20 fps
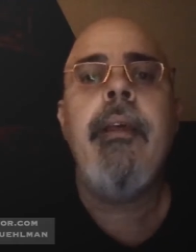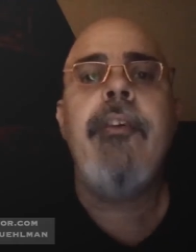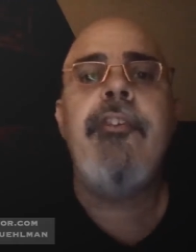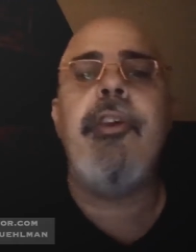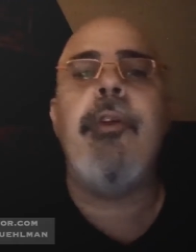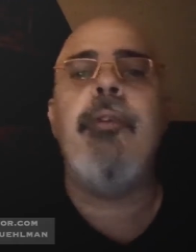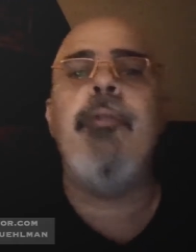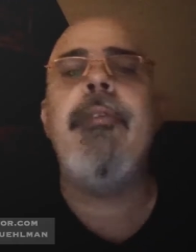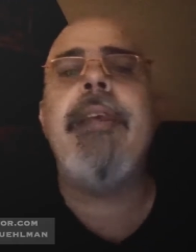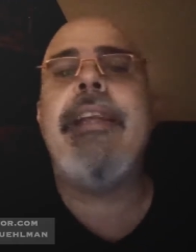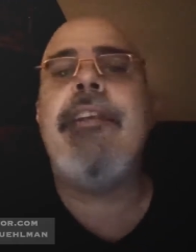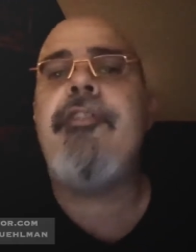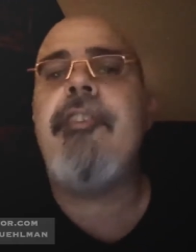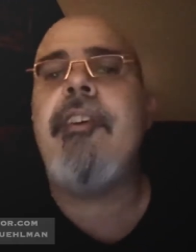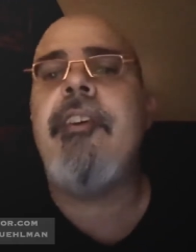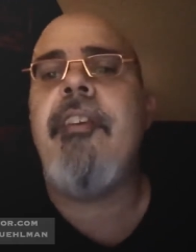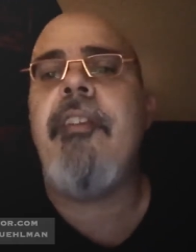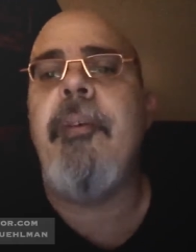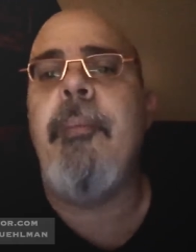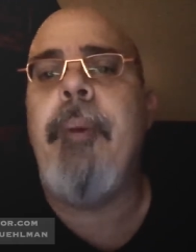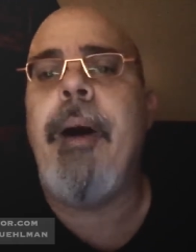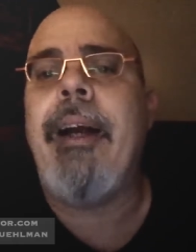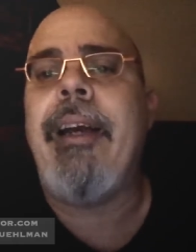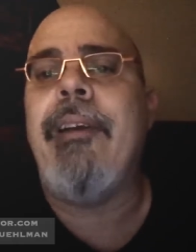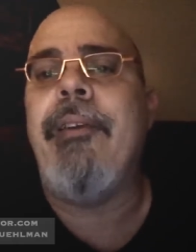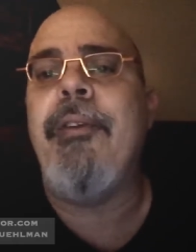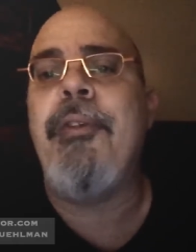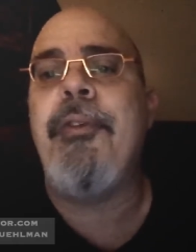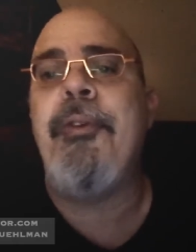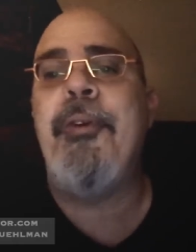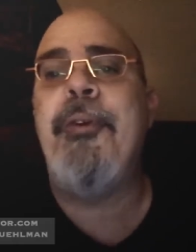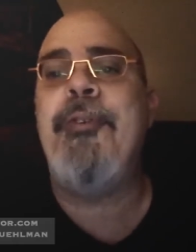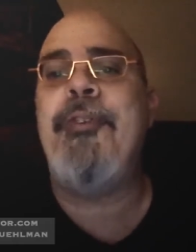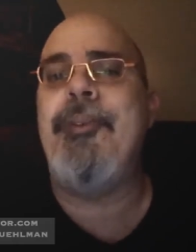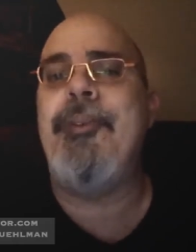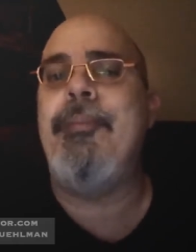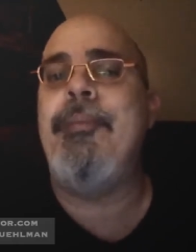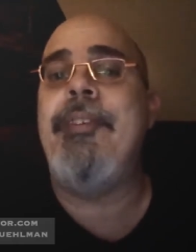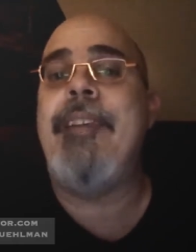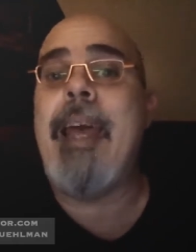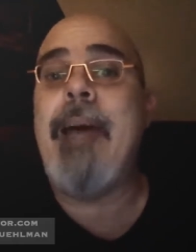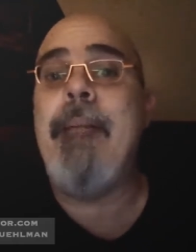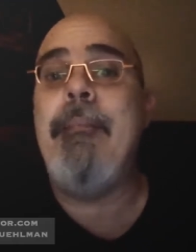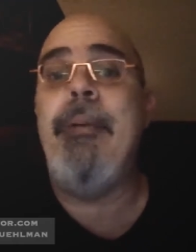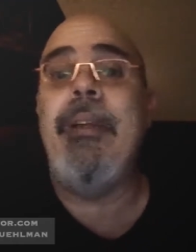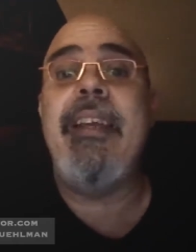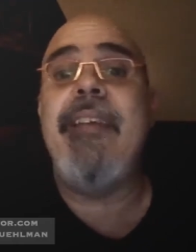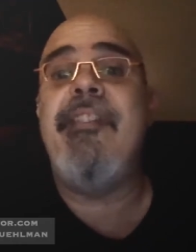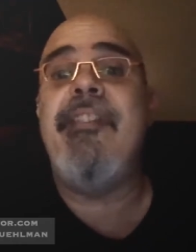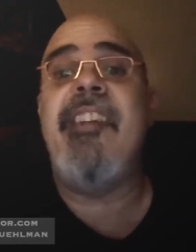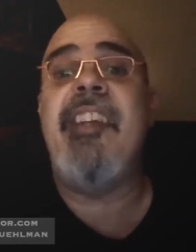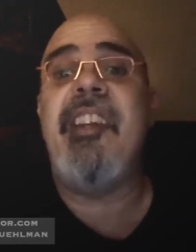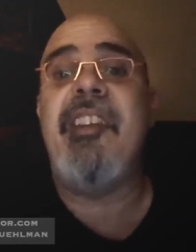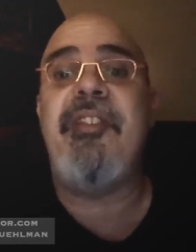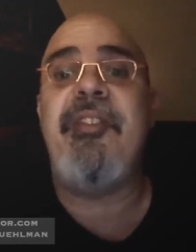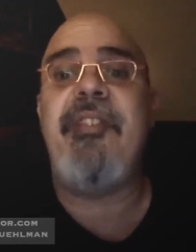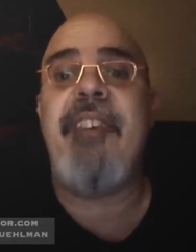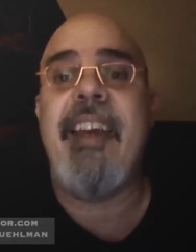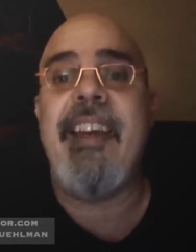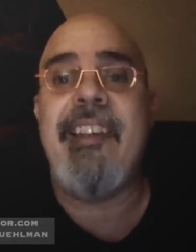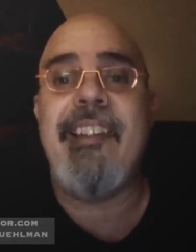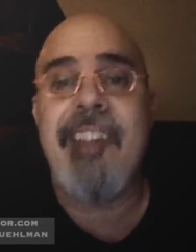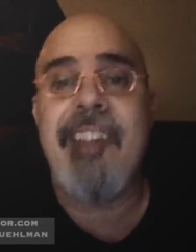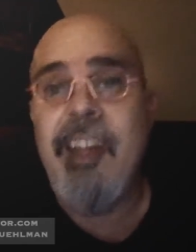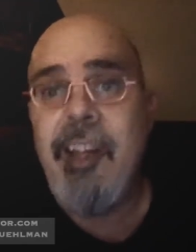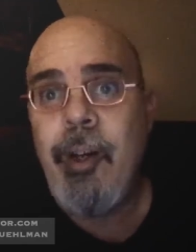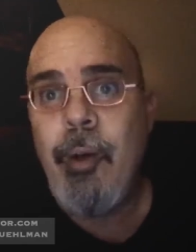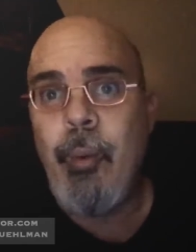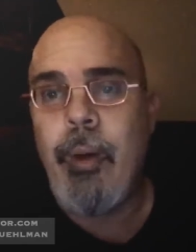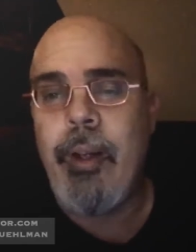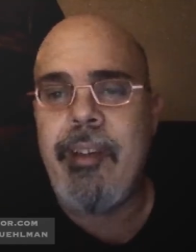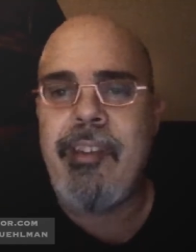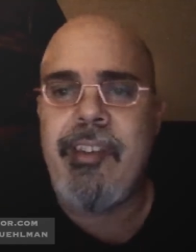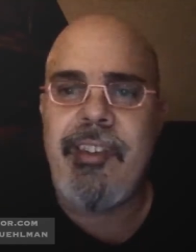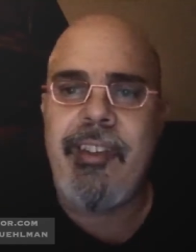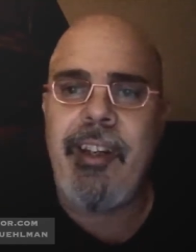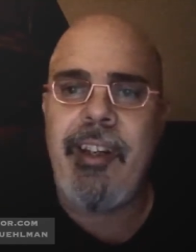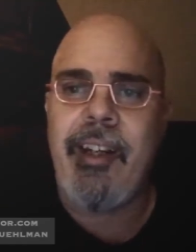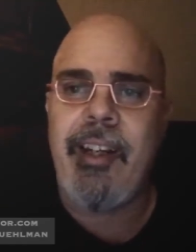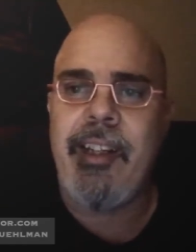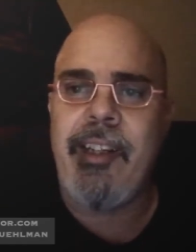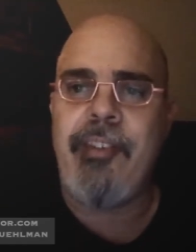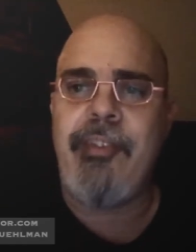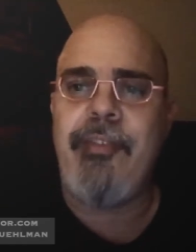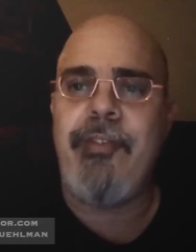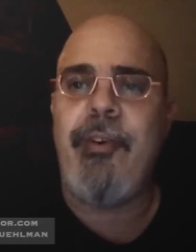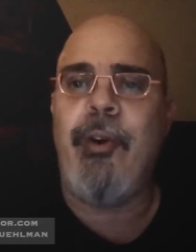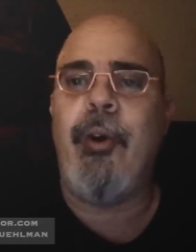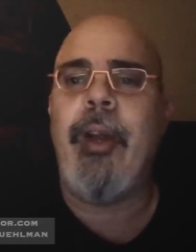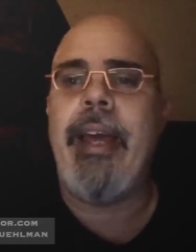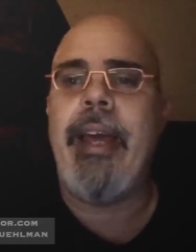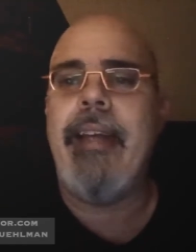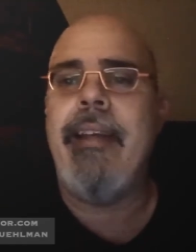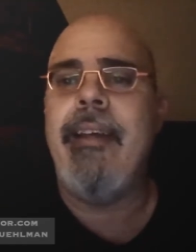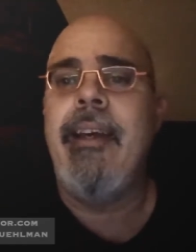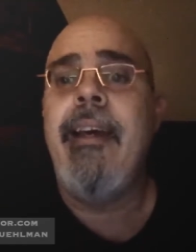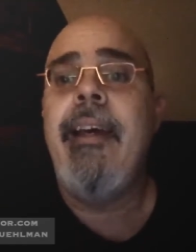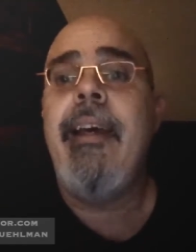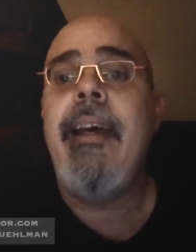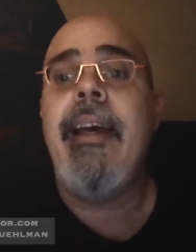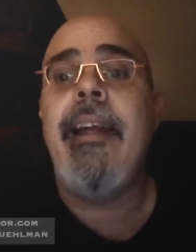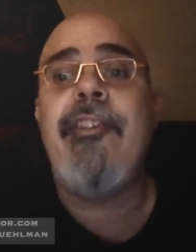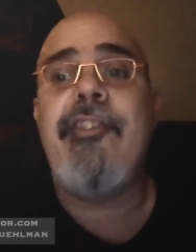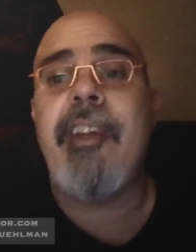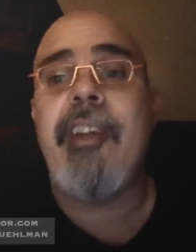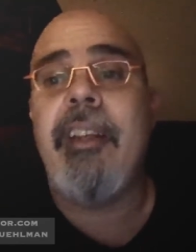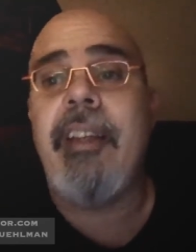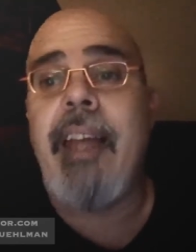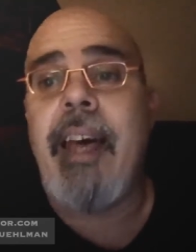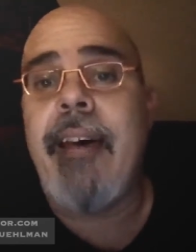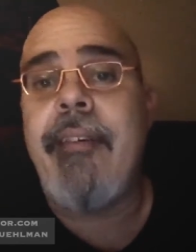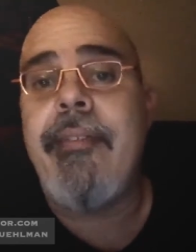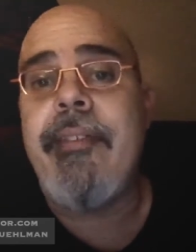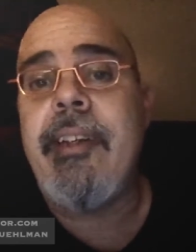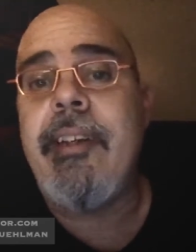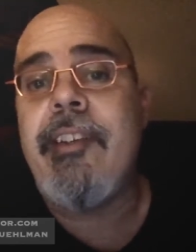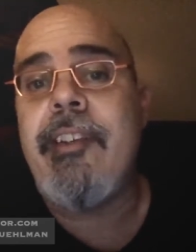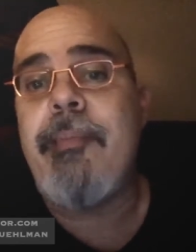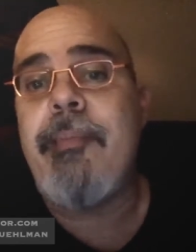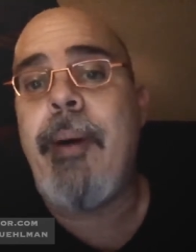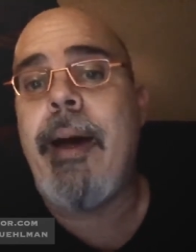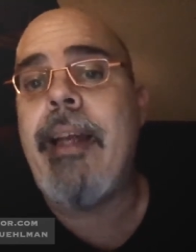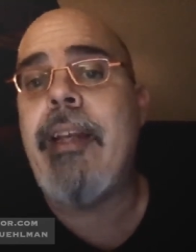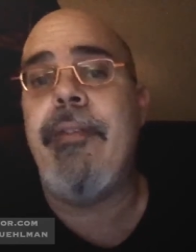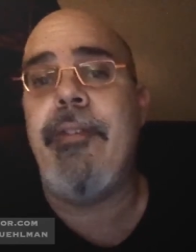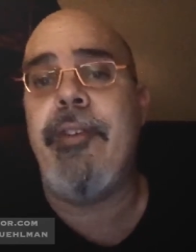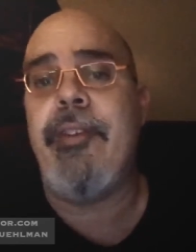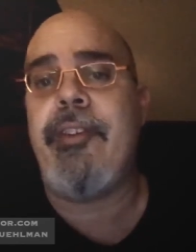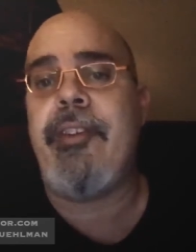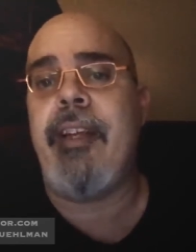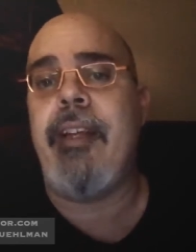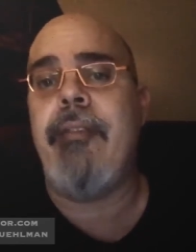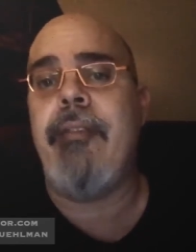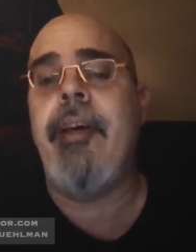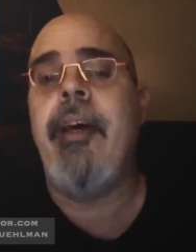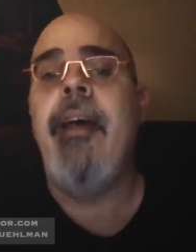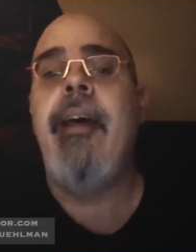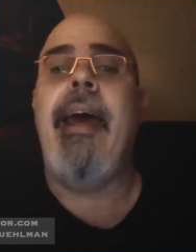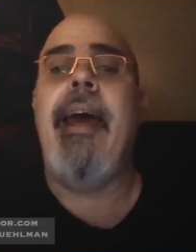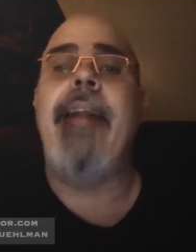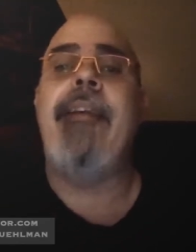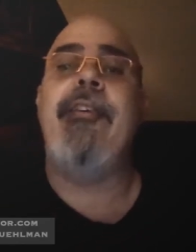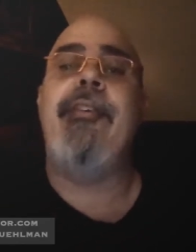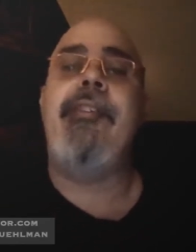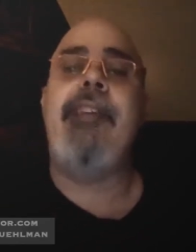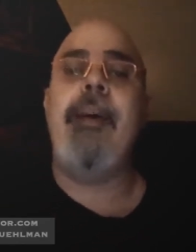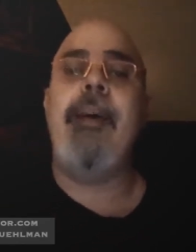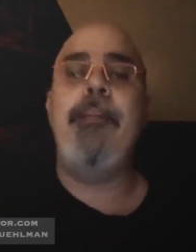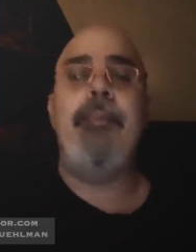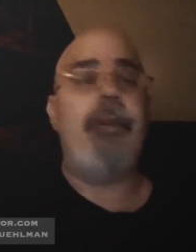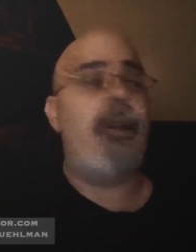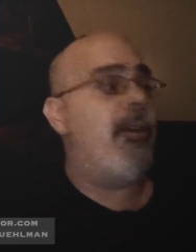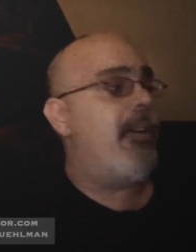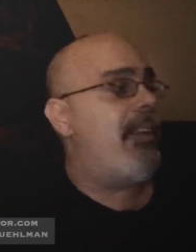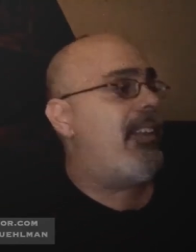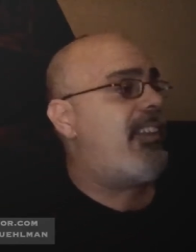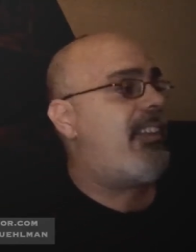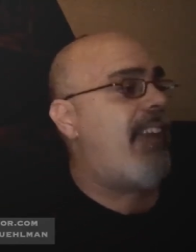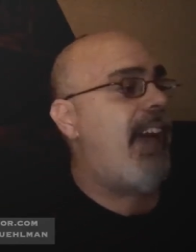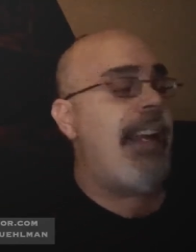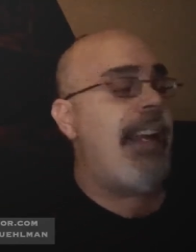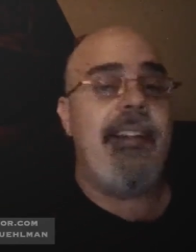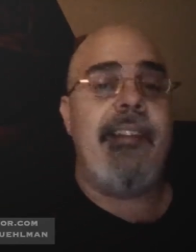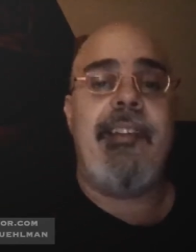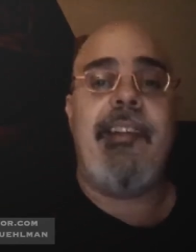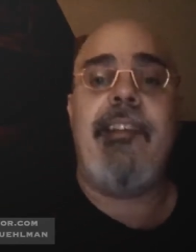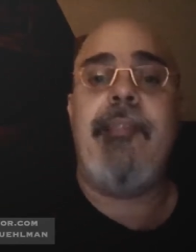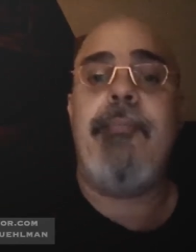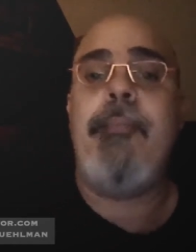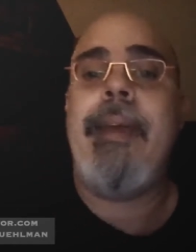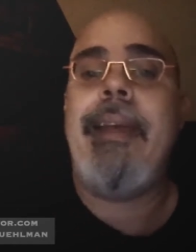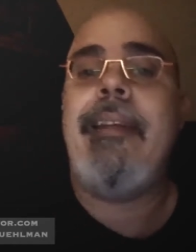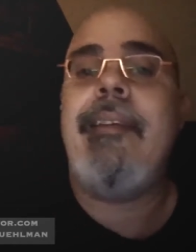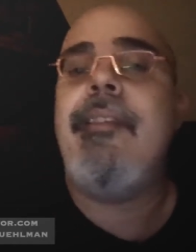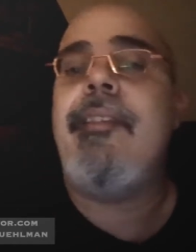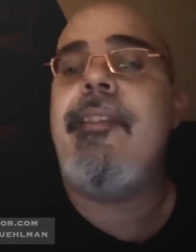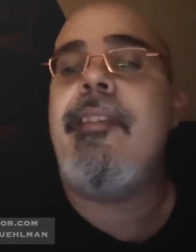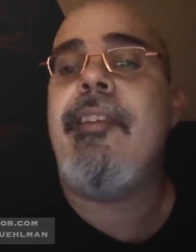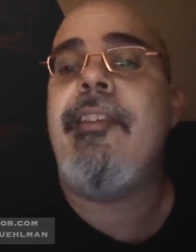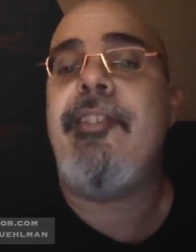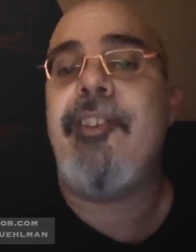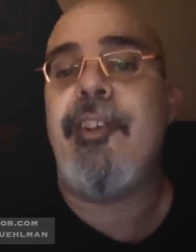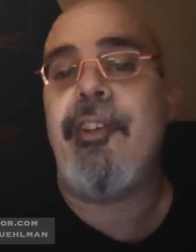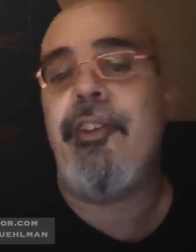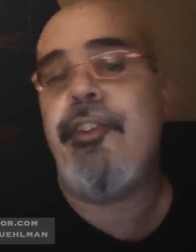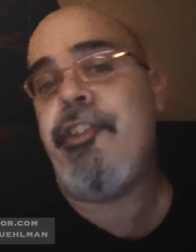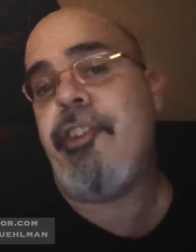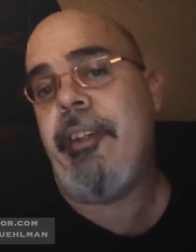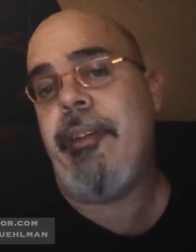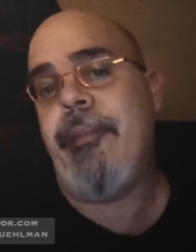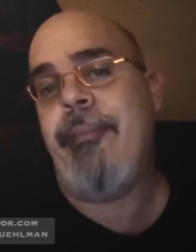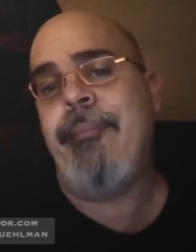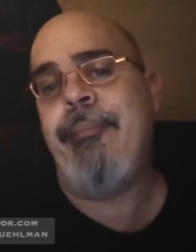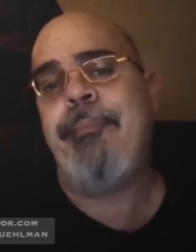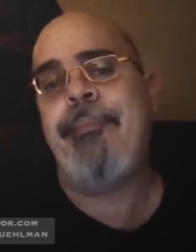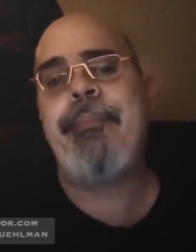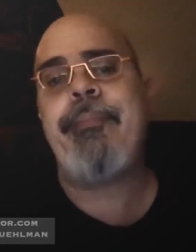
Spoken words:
She reached into the bucket and threw some damp leaves at his face. One stuck on his forehead, and she laughed in spite of herself and her temporary status as maiden Cistercian.